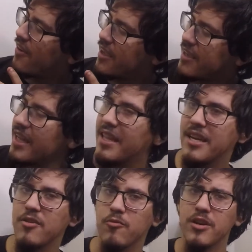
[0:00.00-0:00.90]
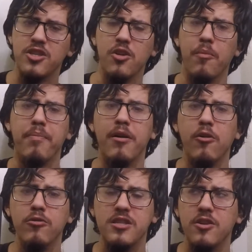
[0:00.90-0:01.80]
If I could get like an original
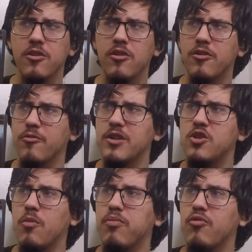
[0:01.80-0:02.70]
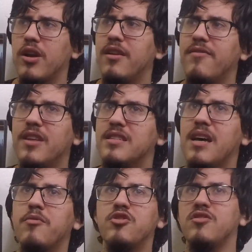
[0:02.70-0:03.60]
poster or an original print of
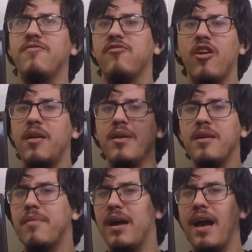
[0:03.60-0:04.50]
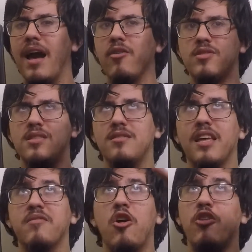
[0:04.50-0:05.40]
this, I would just frame it in my
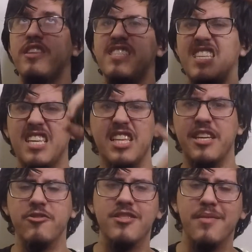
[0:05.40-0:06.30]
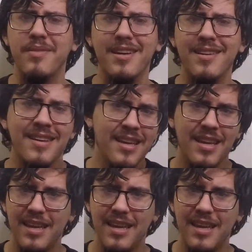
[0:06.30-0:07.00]
house, like on the ceiling or something.